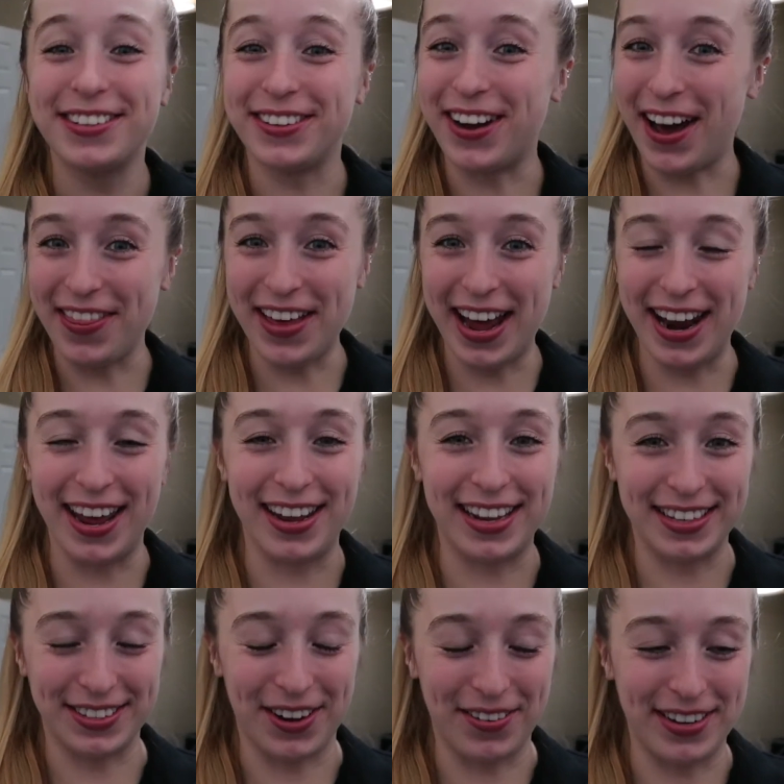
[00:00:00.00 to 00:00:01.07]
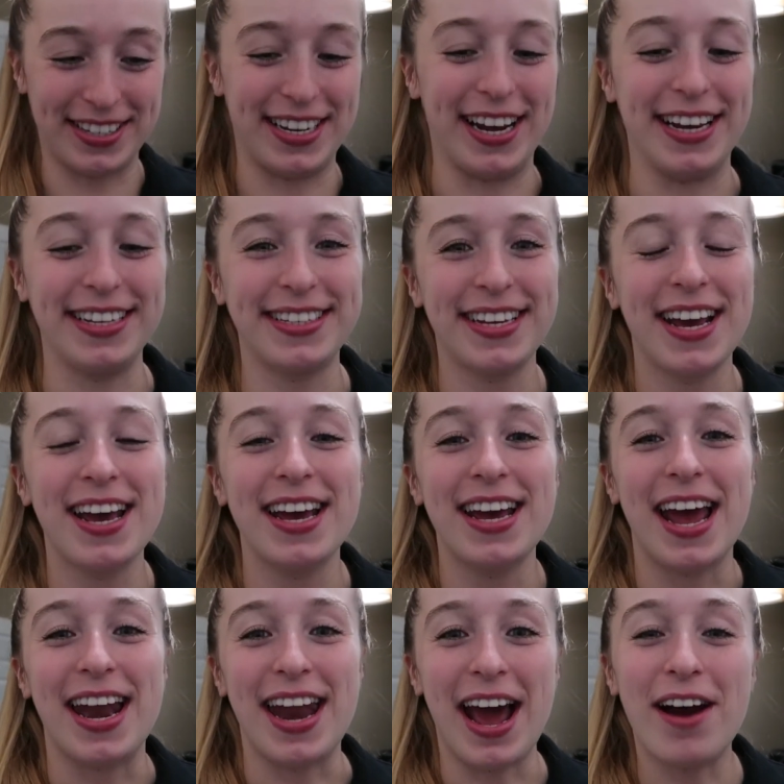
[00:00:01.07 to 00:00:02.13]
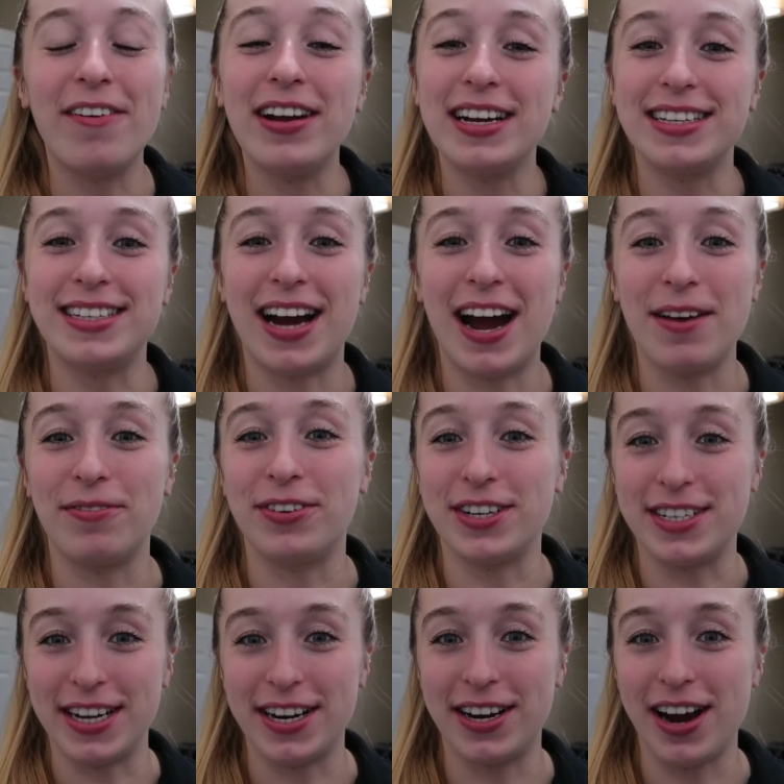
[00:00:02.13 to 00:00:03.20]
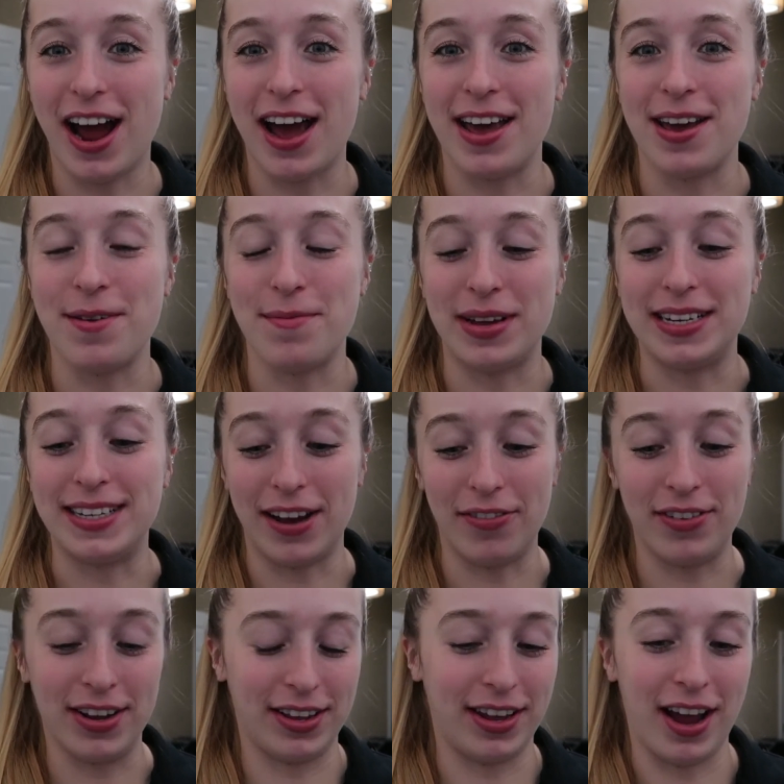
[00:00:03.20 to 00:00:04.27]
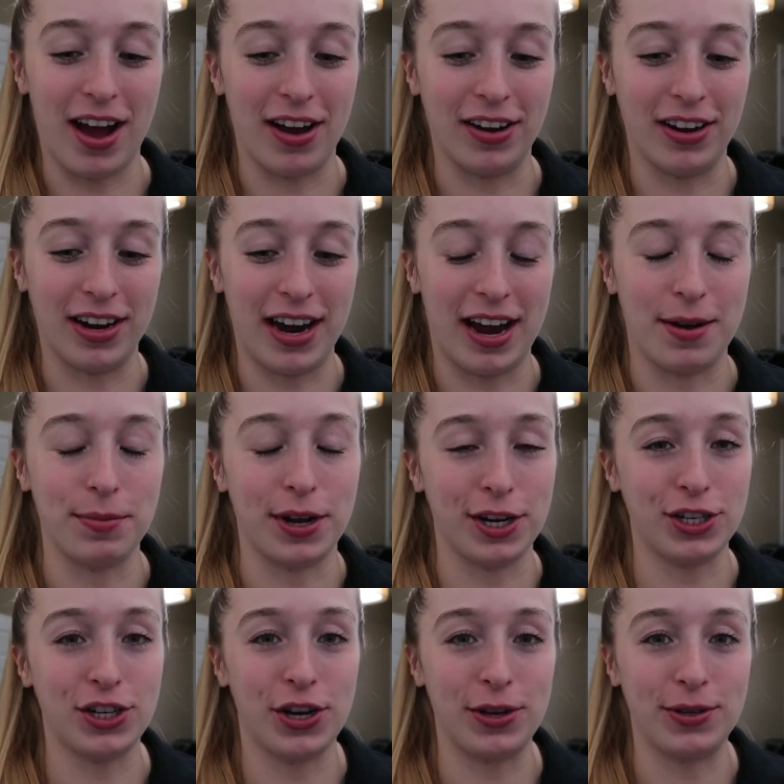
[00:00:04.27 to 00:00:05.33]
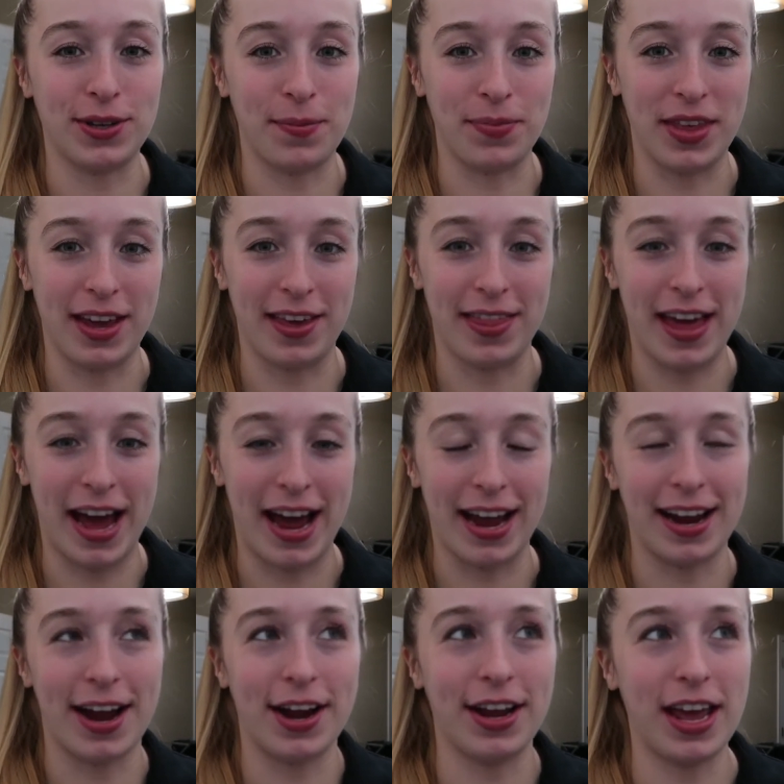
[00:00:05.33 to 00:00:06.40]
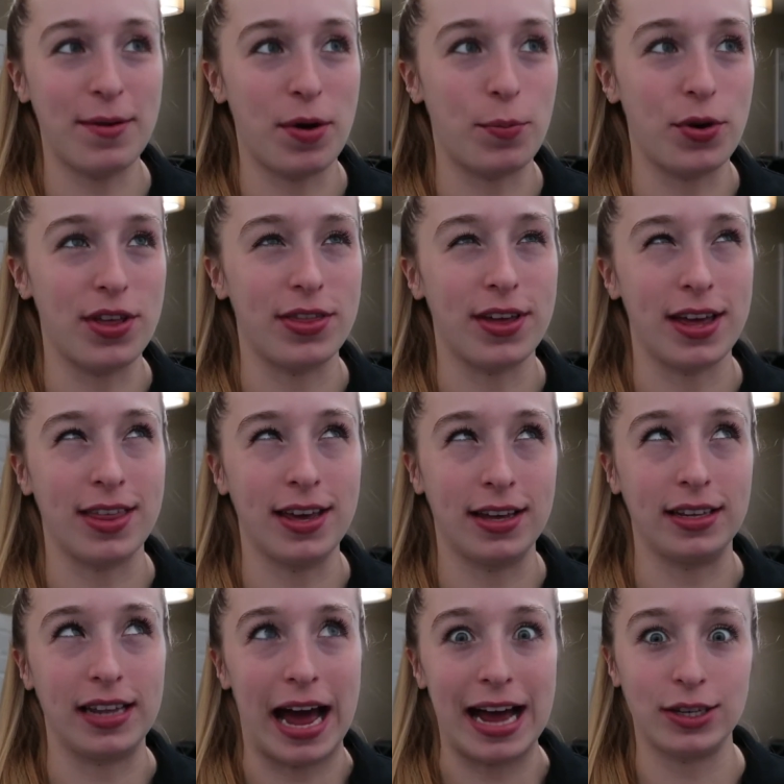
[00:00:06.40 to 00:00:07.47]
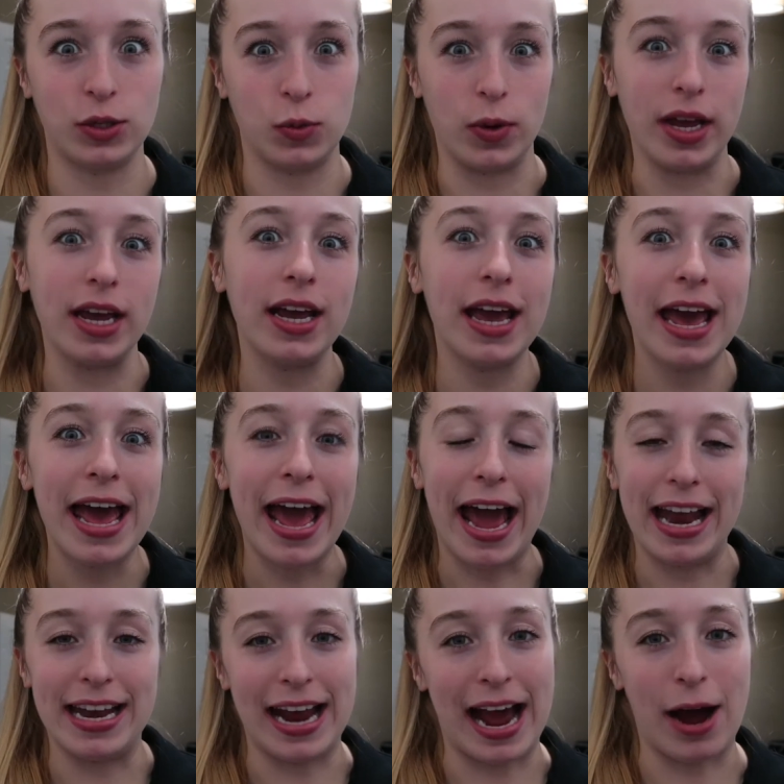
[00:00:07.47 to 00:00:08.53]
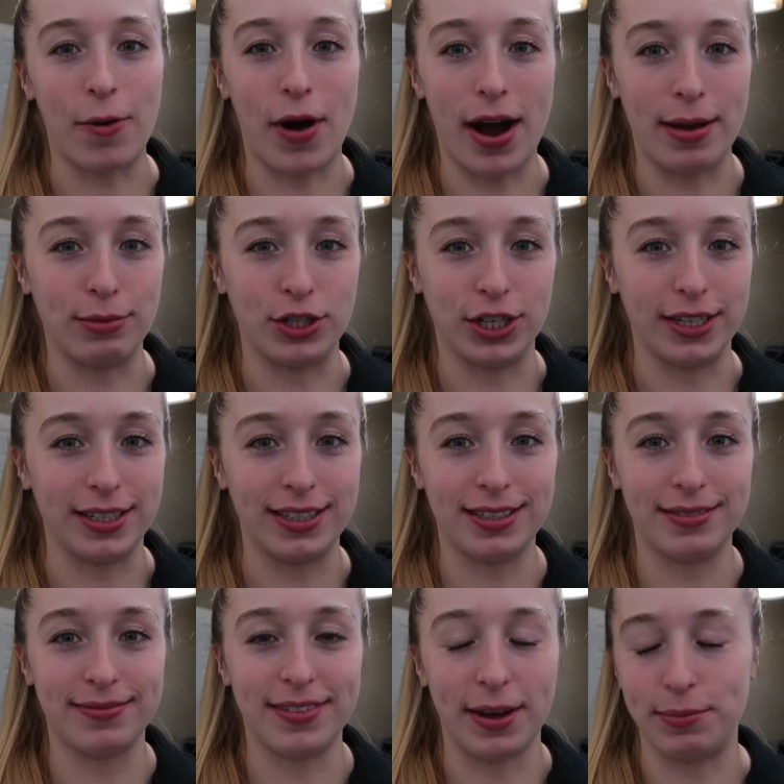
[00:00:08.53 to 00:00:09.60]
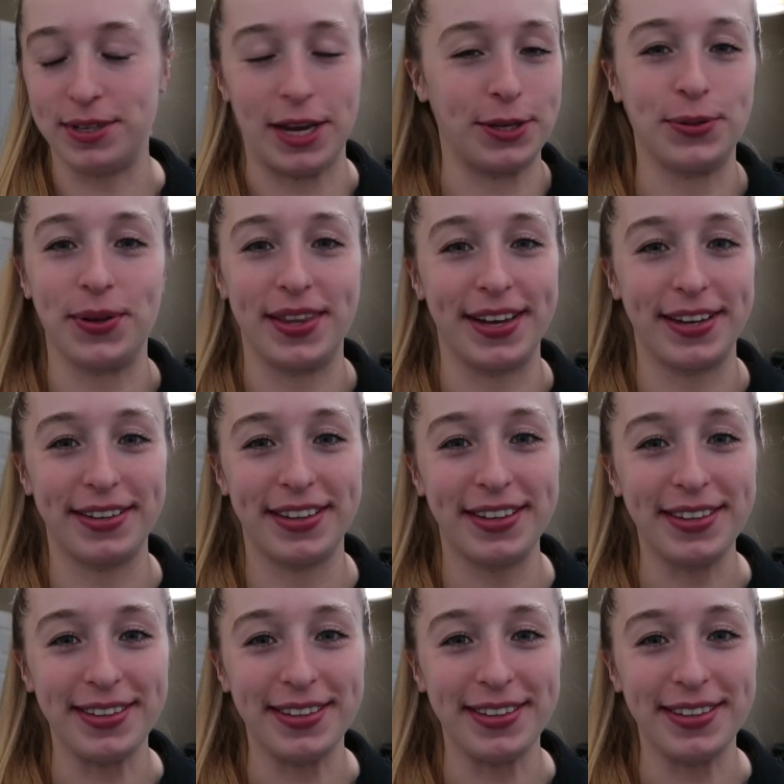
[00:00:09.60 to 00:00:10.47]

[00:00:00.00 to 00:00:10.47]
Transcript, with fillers: So got that in, that's always nice. And now it is time for dinner. I am definitely hungry, and I'm gonna show you something that I kind of came up with, I think last week, and now I'm just obsessed with it.